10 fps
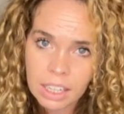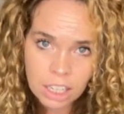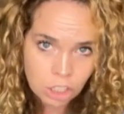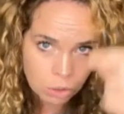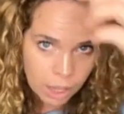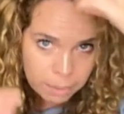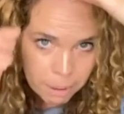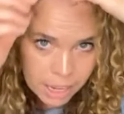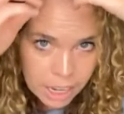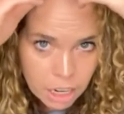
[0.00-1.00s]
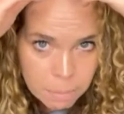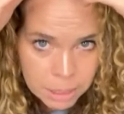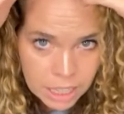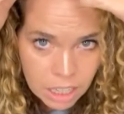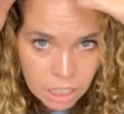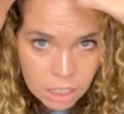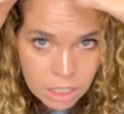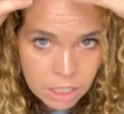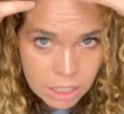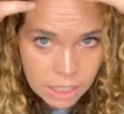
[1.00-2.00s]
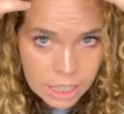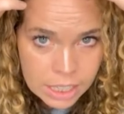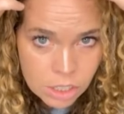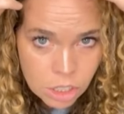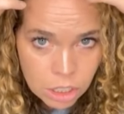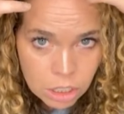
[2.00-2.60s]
So like my hair up here is